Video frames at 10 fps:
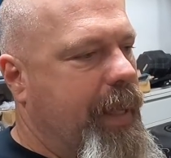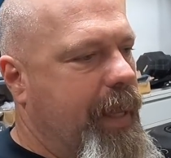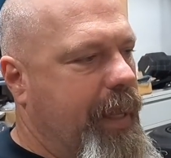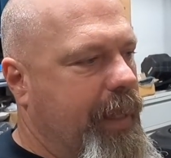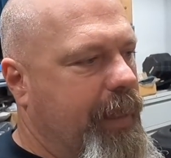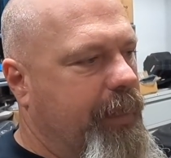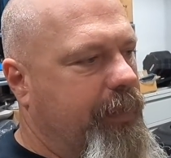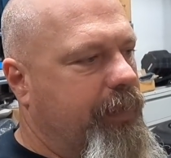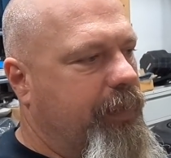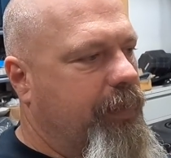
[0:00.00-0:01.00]

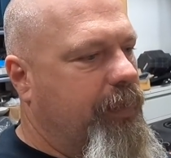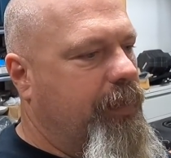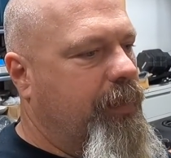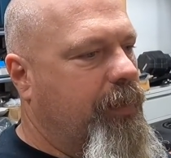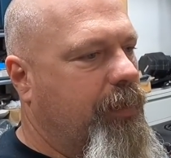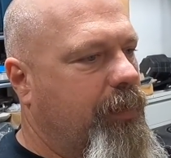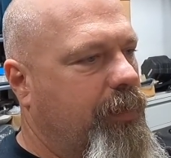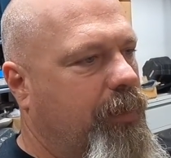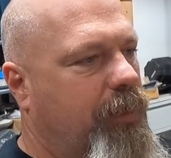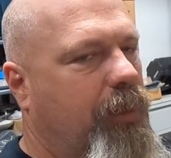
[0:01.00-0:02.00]
And
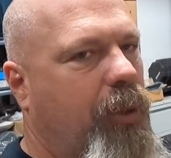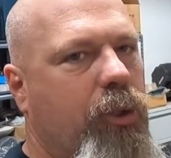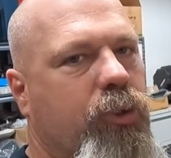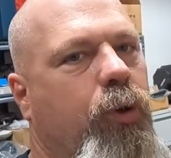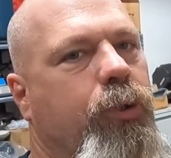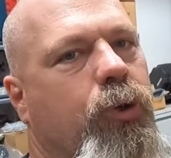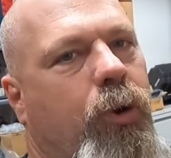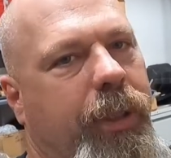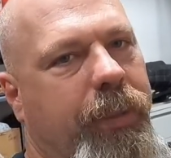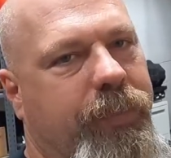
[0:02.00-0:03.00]
long story
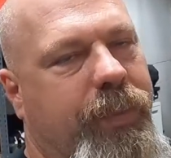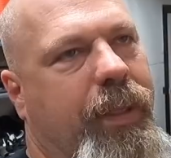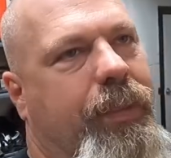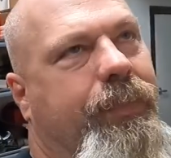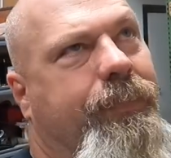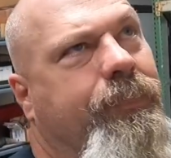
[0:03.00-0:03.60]
short is that,